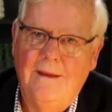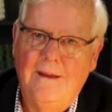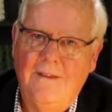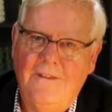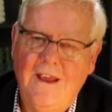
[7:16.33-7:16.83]

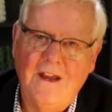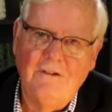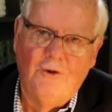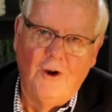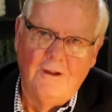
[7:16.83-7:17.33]
The end of
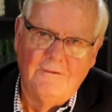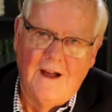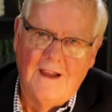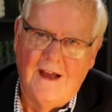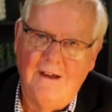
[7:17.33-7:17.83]
all of our
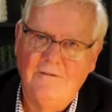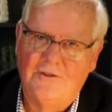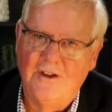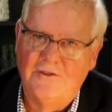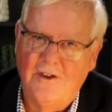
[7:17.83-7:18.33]
lives
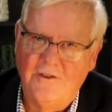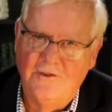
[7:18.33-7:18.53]
is